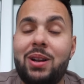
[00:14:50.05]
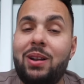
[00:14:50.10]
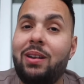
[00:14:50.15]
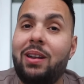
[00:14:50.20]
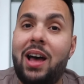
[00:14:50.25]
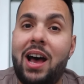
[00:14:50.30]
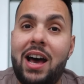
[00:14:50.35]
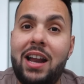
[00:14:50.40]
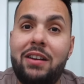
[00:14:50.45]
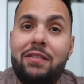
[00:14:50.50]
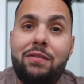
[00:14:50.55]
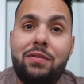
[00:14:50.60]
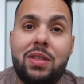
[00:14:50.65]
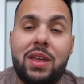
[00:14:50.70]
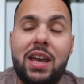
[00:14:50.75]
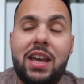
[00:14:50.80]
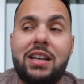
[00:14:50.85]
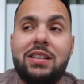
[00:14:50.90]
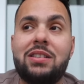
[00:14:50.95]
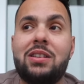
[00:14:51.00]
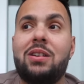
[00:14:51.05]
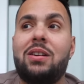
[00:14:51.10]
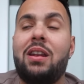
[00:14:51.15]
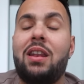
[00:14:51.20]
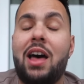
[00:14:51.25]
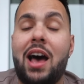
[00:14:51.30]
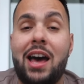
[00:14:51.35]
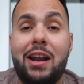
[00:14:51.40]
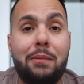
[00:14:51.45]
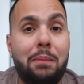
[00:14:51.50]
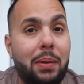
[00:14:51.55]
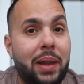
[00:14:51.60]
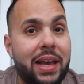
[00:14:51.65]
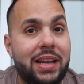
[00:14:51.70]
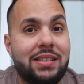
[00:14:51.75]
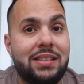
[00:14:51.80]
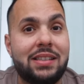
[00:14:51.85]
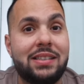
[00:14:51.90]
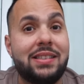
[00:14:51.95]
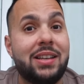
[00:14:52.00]
A lot of things and a lot of
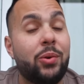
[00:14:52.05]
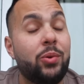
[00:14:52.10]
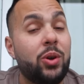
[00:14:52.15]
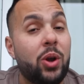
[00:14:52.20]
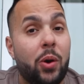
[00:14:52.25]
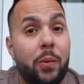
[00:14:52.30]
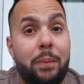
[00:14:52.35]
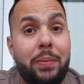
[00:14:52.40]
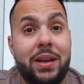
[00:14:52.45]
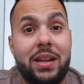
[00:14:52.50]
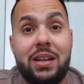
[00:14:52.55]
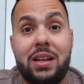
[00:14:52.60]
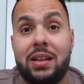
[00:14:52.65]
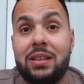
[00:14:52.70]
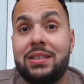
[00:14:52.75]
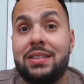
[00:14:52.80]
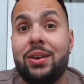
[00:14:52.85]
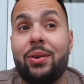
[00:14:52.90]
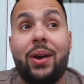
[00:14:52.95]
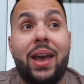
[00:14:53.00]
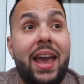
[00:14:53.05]
places don't open until